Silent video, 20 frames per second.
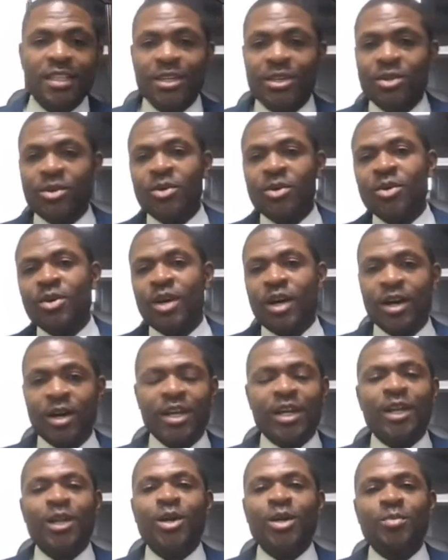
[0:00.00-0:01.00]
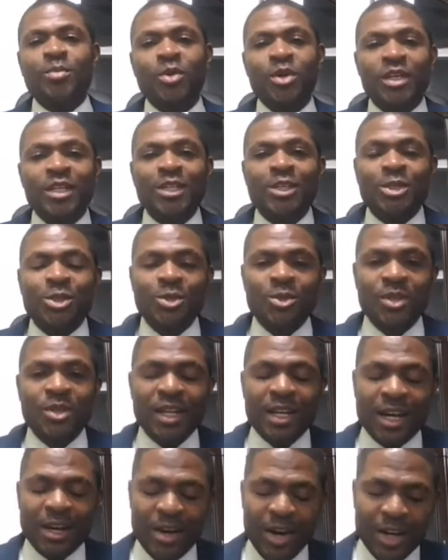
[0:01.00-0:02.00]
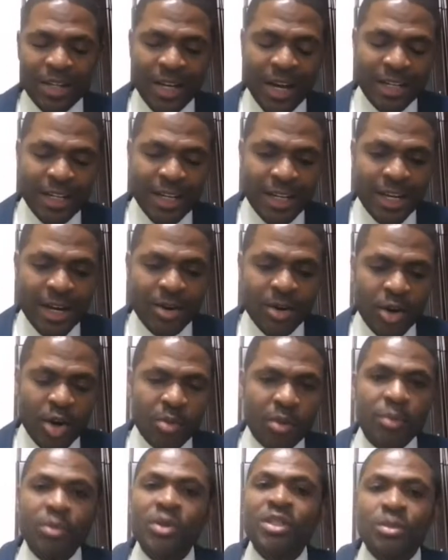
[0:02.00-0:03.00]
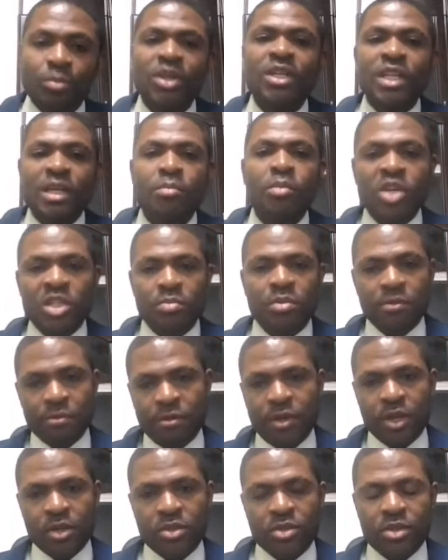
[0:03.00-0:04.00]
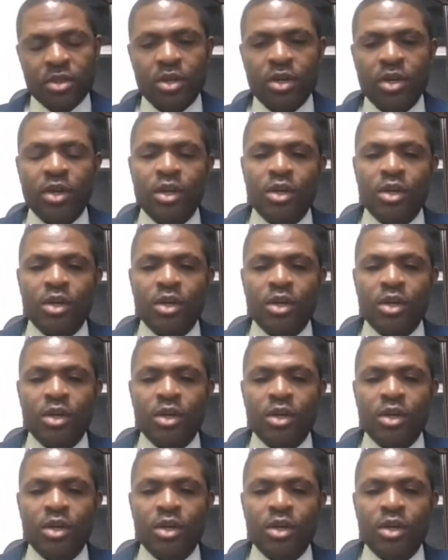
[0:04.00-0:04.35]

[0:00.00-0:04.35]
a lot more issues are now coming, but it must be fixed.